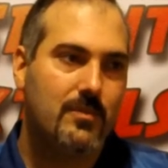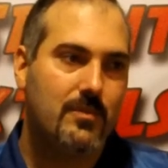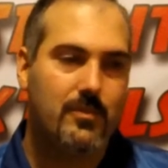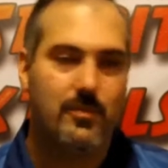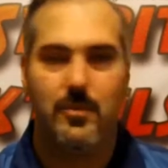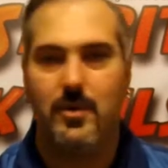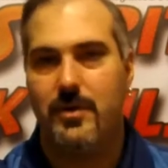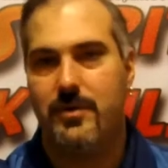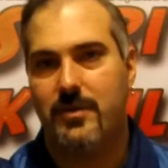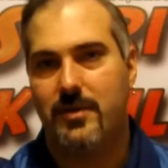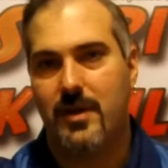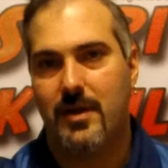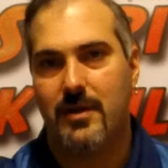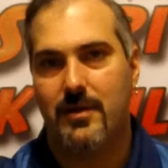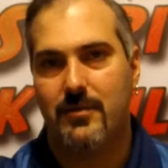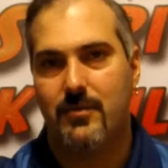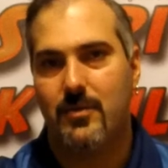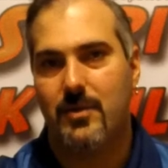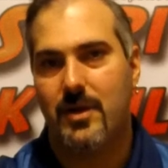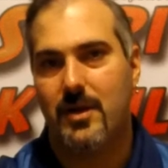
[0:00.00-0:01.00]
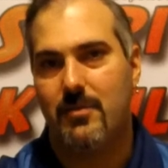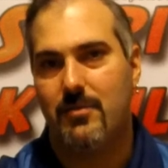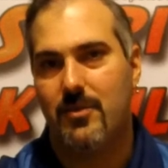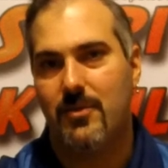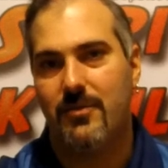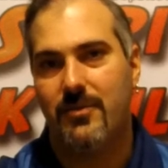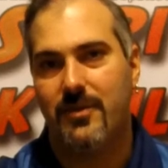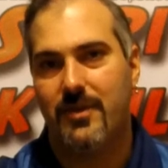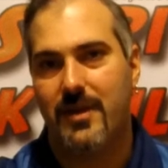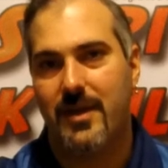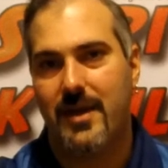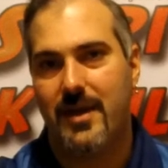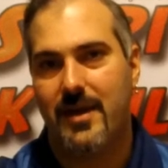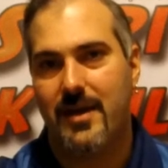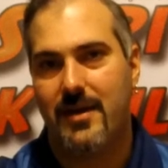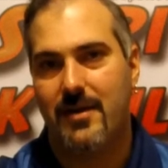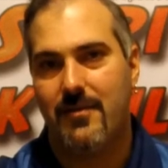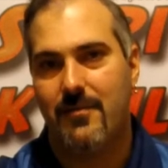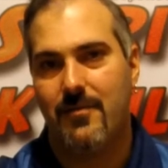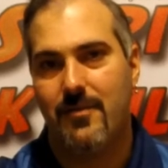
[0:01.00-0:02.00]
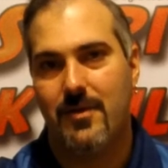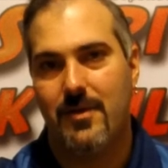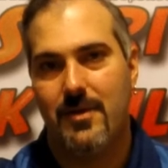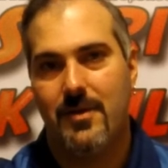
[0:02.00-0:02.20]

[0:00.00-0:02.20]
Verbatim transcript: what kind, what kind of music they have,